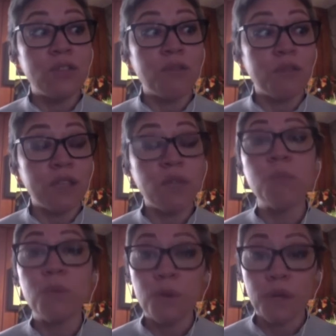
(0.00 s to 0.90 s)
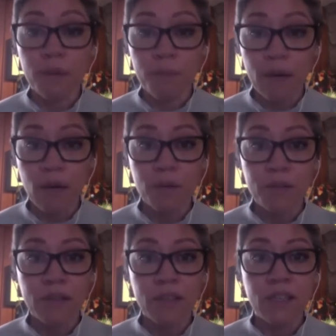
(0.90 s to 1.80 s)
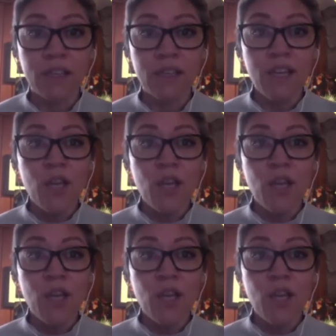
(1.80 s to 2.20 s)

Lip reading: think more about the